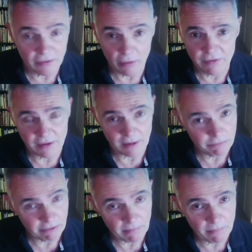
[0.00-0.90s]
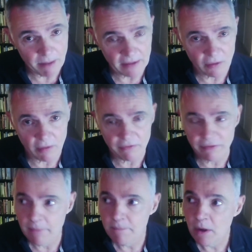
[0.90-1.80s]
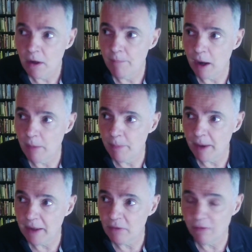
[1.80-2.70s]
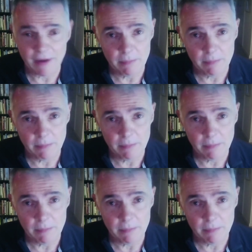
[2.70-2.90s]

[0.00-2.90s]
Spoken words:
And obviously Britain backed off, Obama backed off,